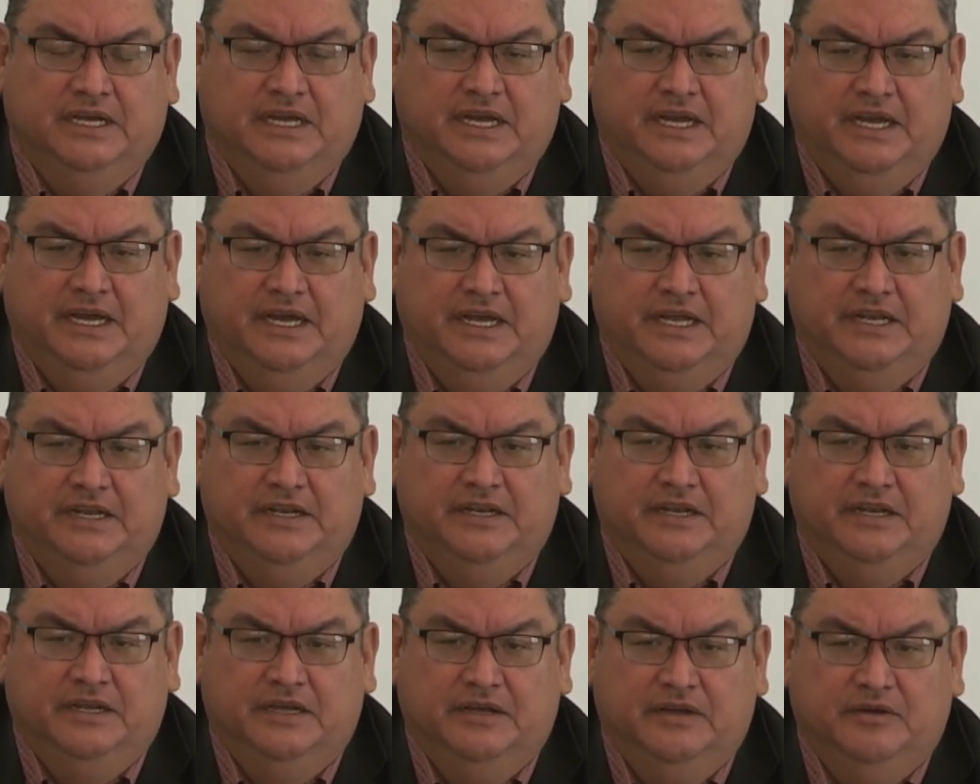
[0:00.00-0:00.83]

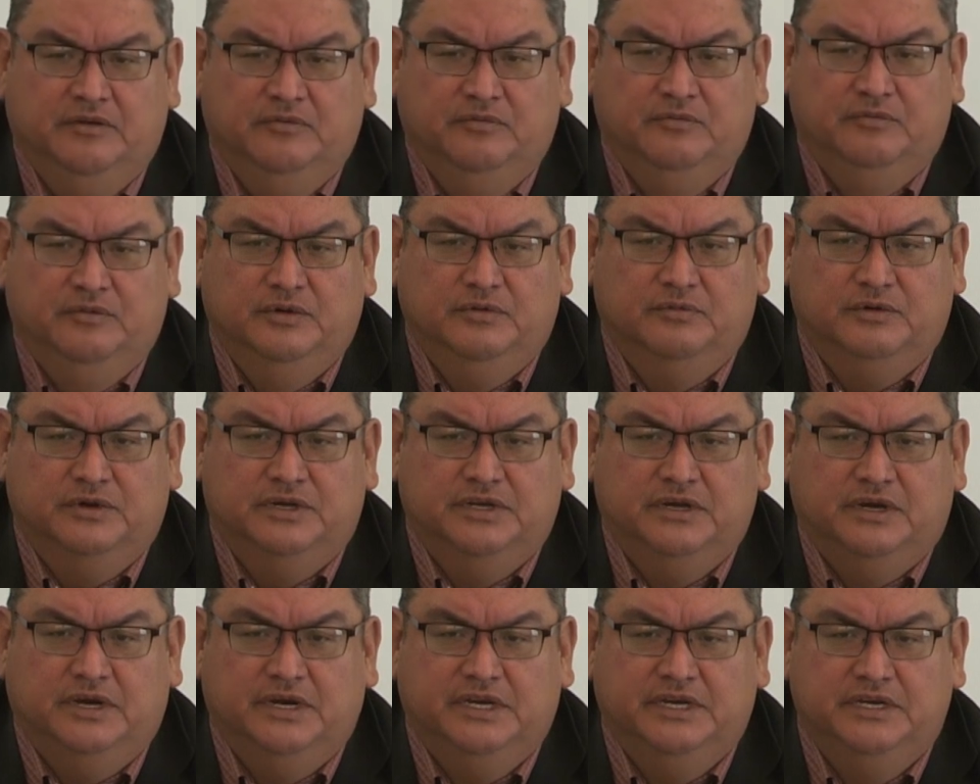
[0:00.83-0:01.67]
And when we're
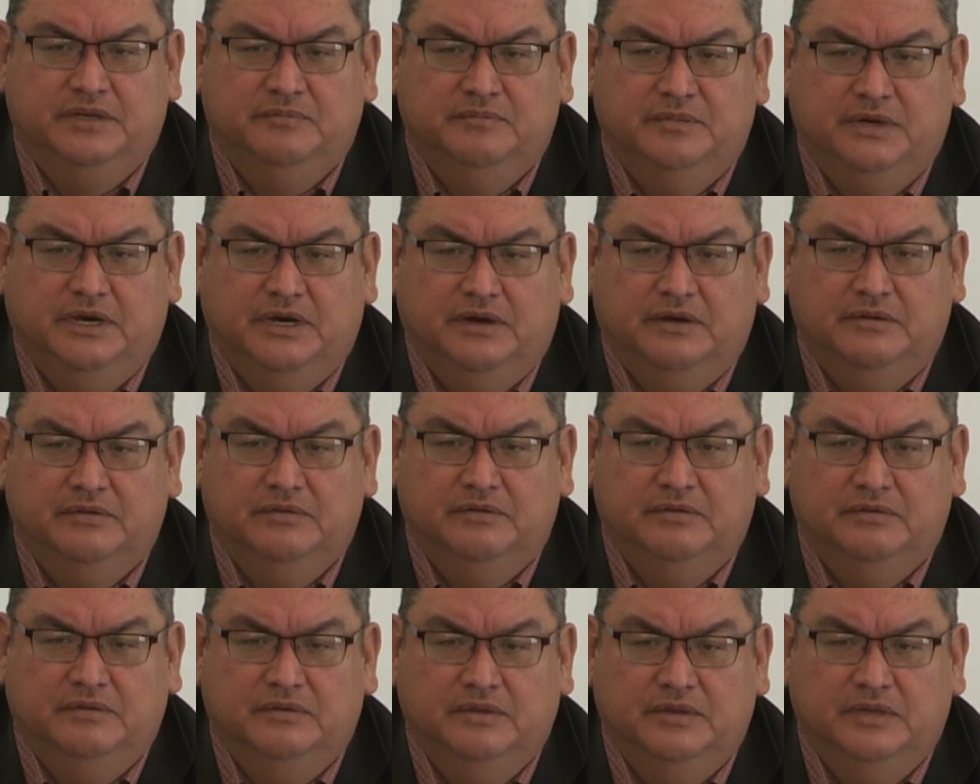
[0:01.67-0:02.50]
talking about
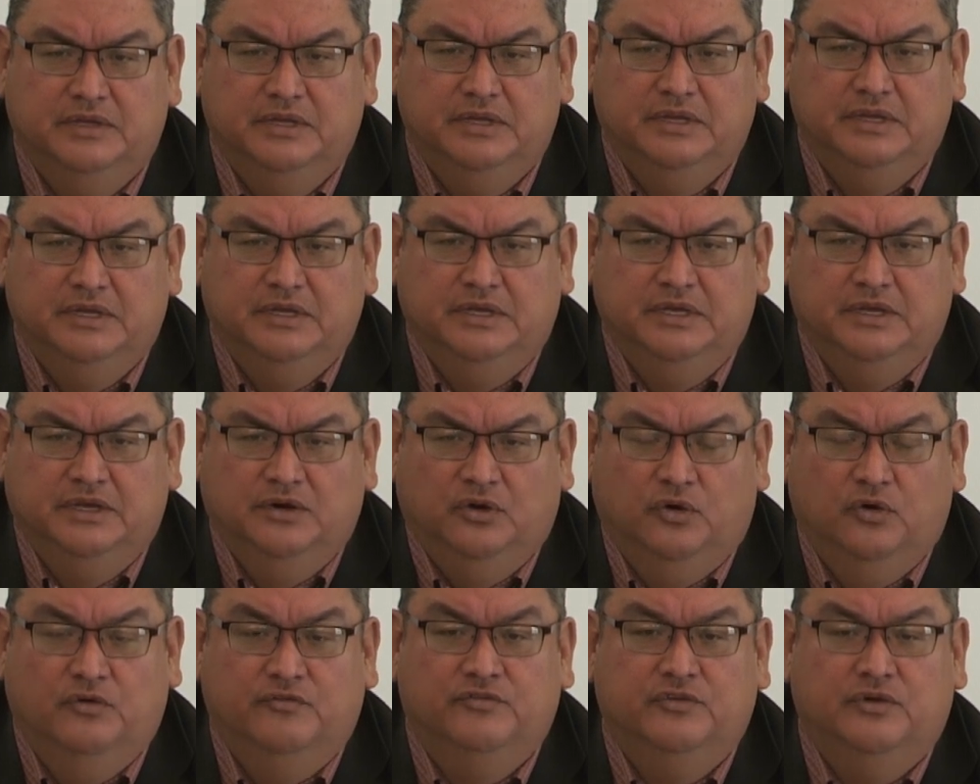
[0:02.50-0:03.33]

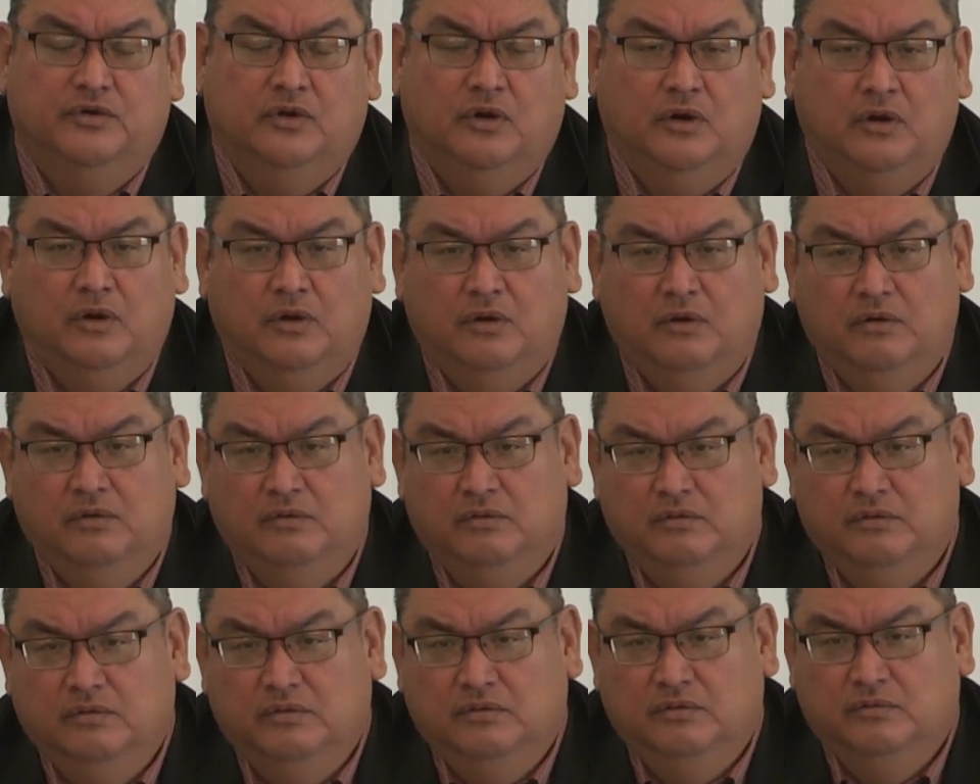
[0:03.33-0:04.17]

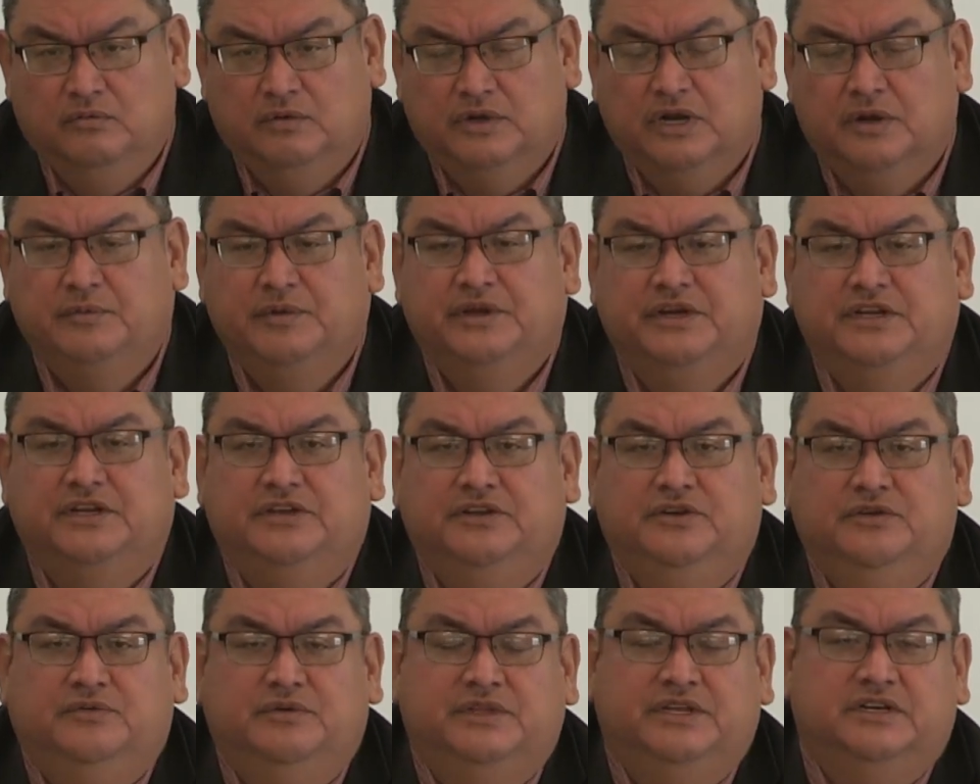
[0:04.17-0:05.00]
overall, what are we going to
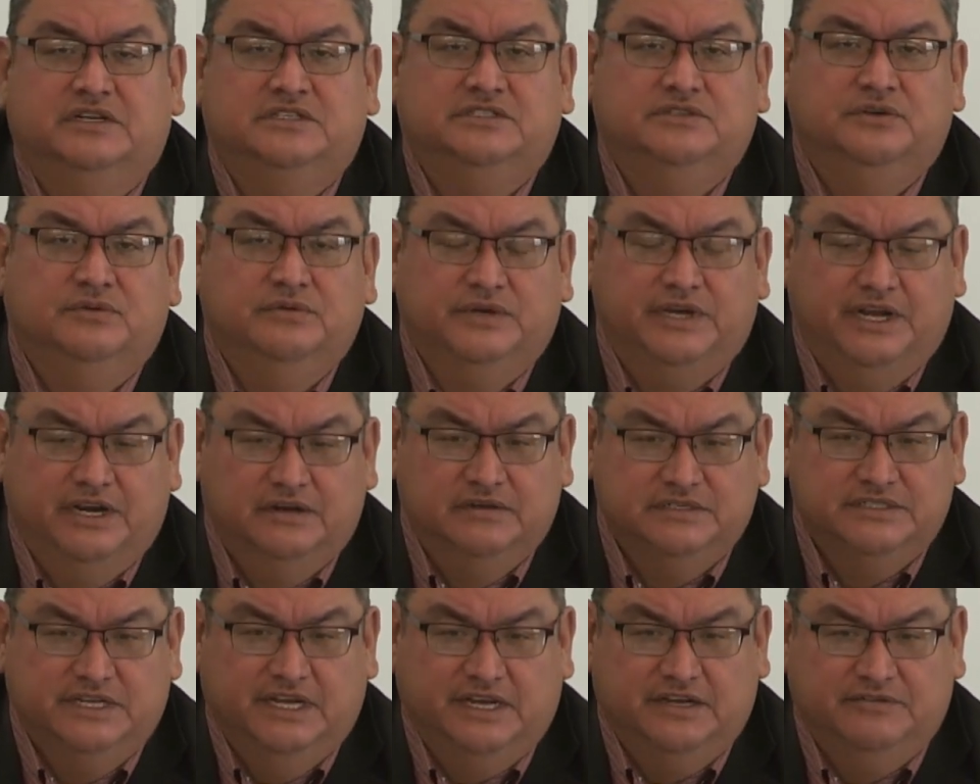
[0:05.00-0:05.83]
do when there's no
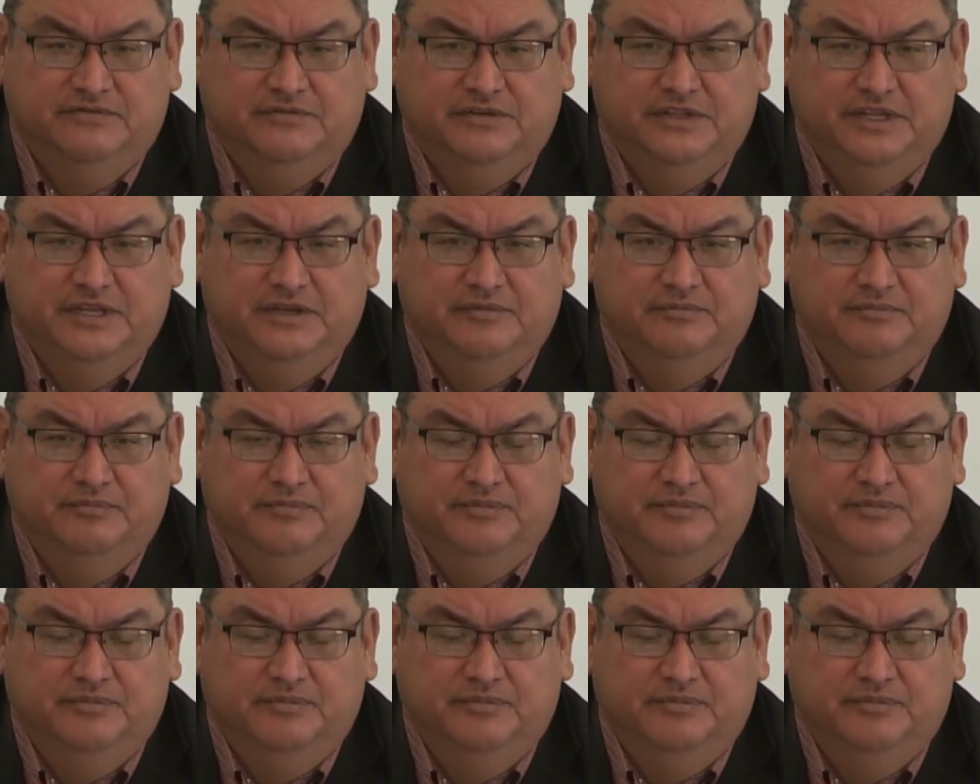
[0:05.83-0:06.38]
CARES Act funding?